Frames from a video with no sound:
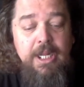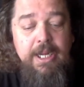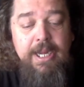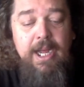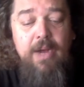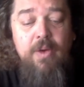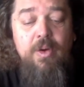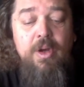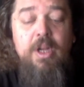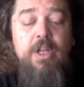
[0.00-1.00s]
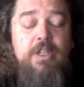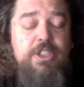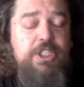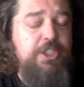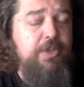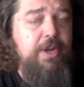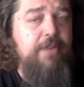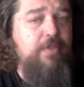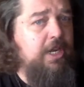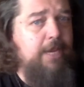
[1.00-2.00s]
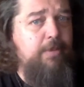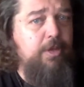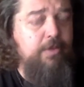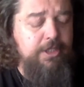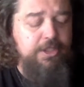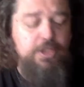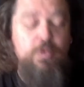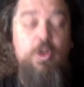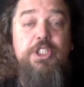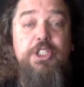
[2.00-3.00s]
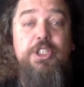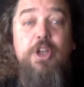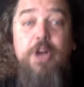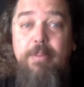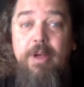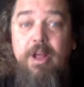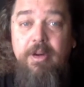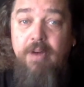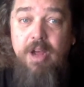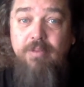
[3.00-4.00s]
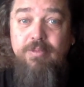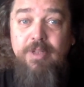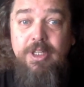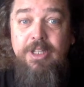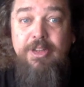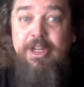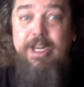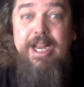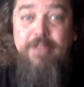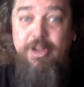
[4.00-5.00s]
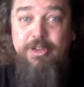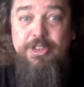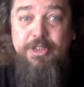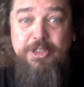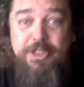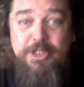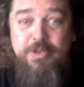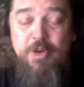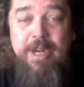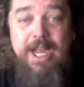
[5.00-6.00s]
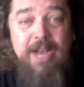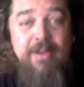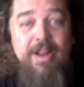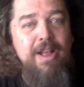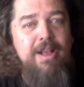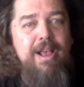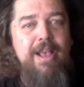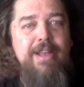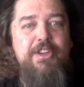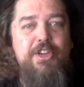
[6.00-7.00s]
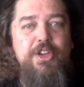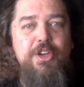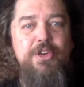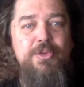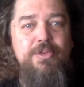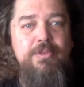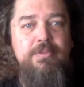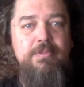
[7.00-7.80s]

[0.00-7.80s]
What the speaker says: Now, she's unique for a couple of reasons. One, she showed up on her own. They didn't have to go search this woman out. And two,